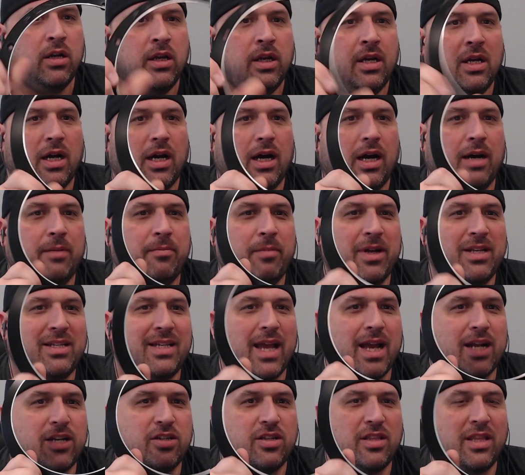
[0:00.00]

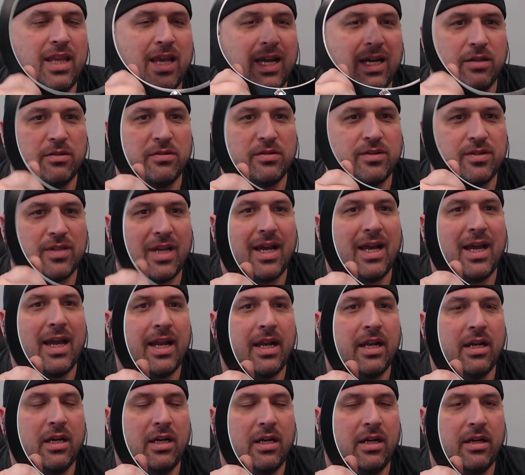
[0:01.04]
attached to the outside
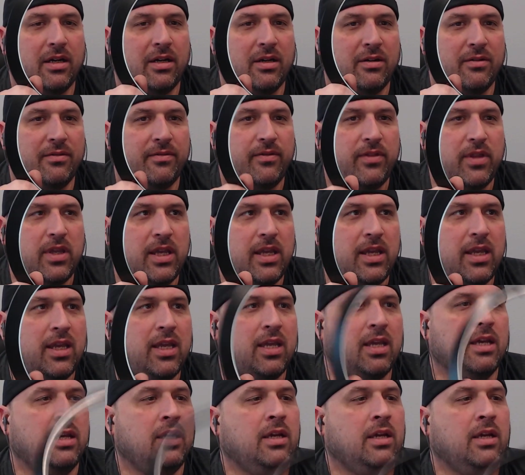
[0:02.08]
of the